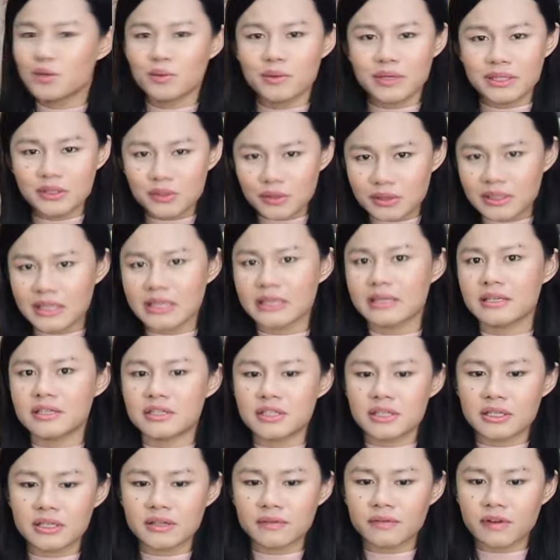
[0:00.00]
So we took the
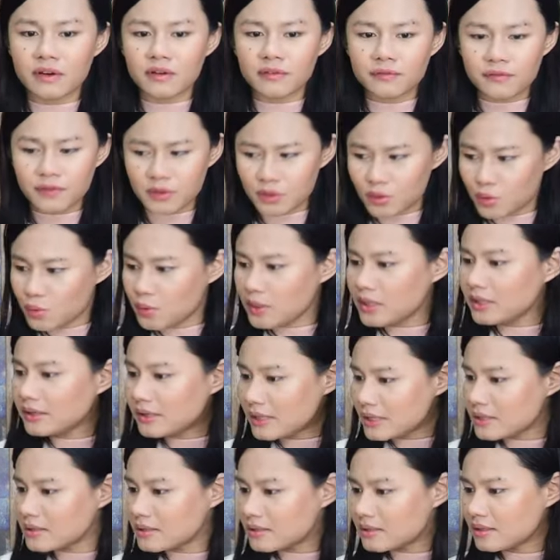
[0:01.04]
initiative of doing
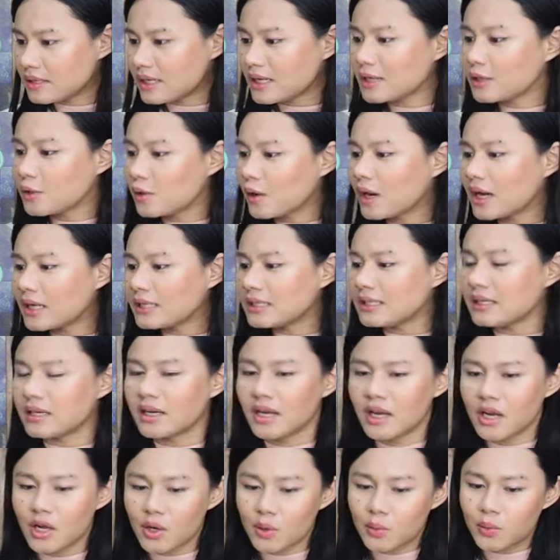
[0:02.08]
this in
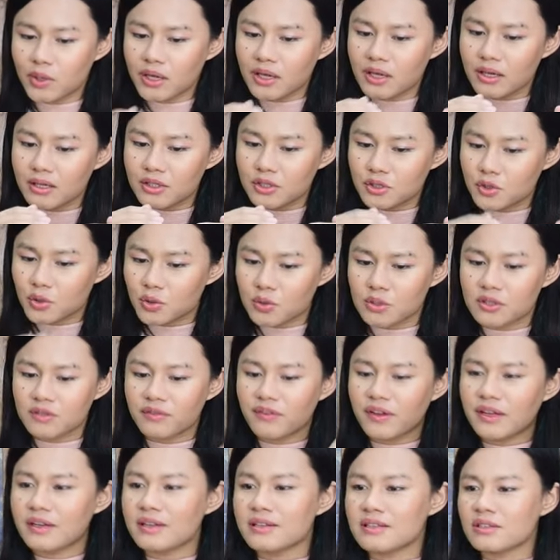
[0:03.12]
Gauhati. We chose
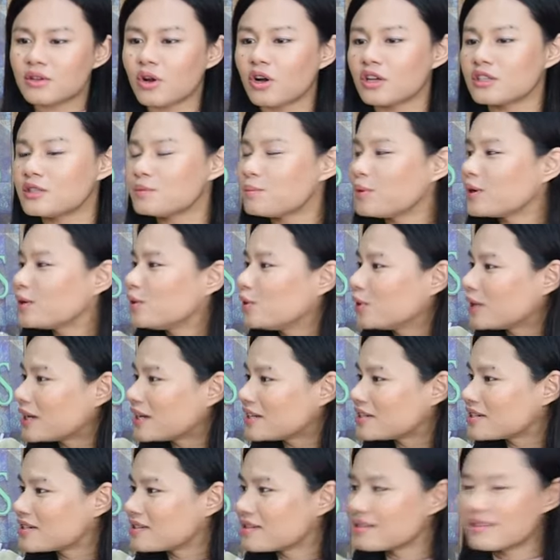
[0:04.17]
various hotspot
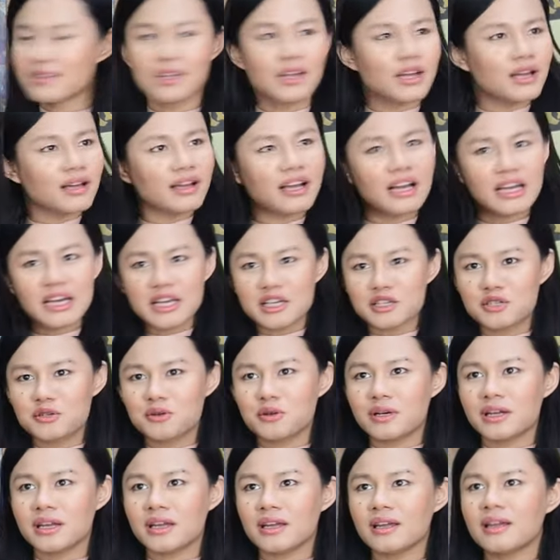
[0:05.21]
locations, mm-hmm.
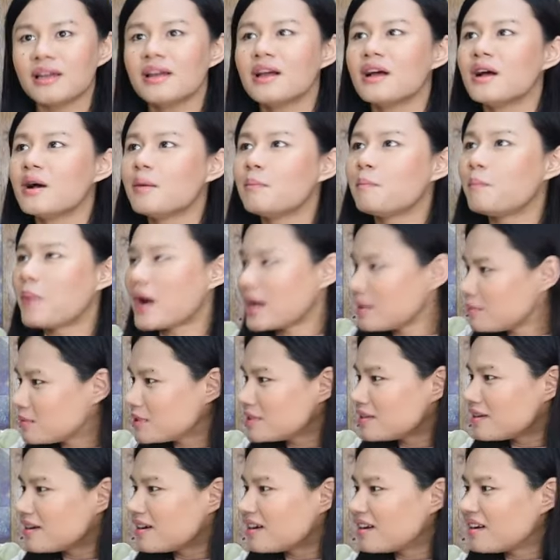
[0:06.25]
Ganeshguri, Pan
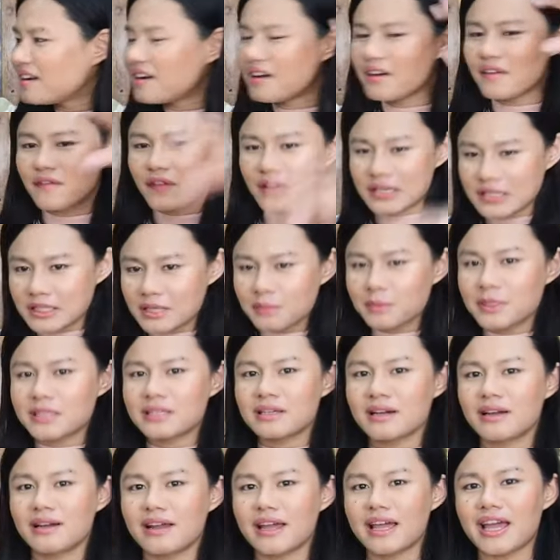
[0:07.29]
Bazaar, Fancy
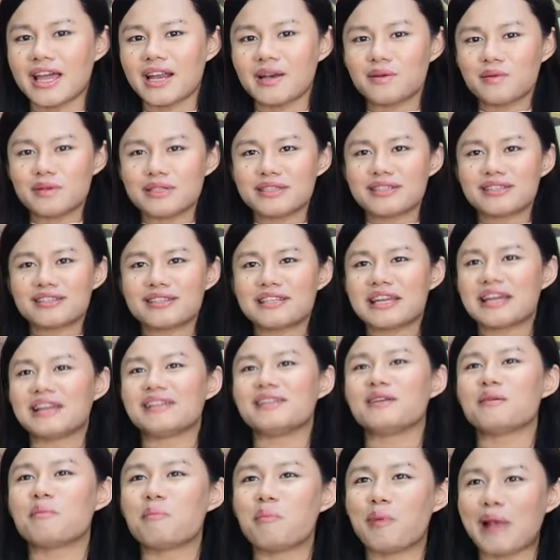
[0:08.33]
Bazaar, and we just
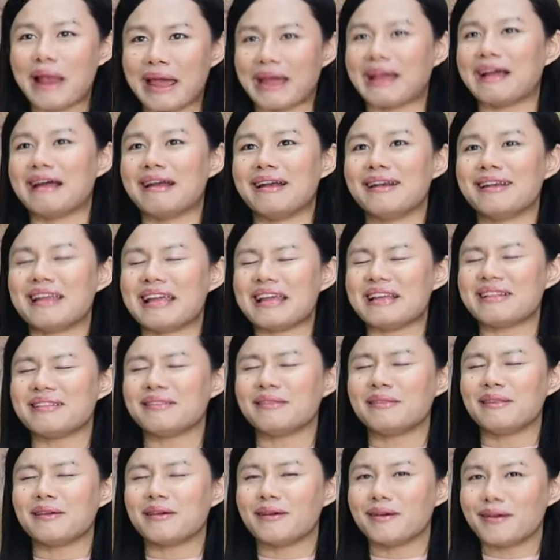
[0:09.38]
held a placard
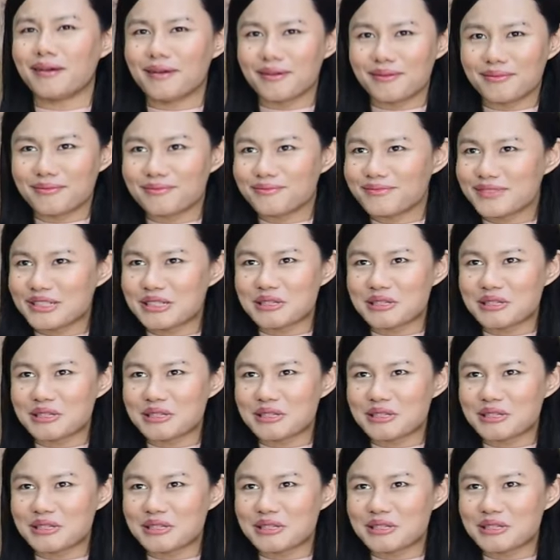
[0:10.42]
in the